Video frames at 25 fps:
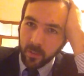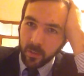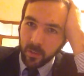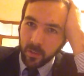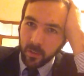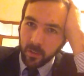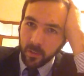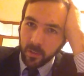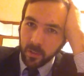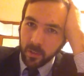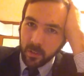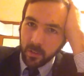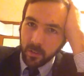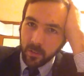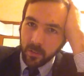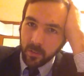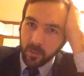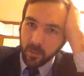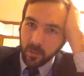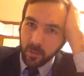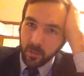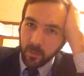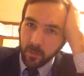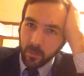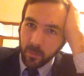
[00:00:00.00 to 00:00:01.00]
you need to
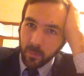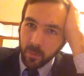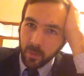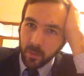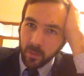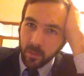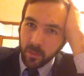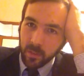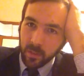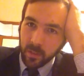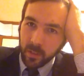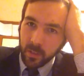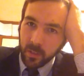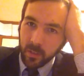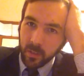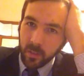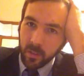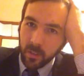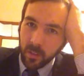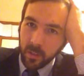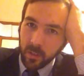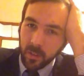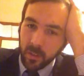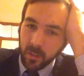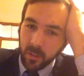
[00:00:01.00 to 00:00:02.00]
serve the building,
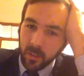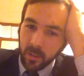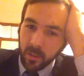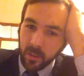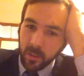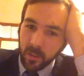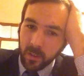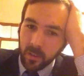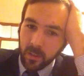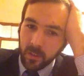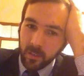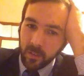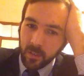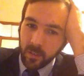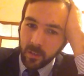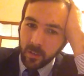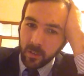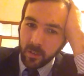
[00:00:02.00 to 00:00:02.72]
and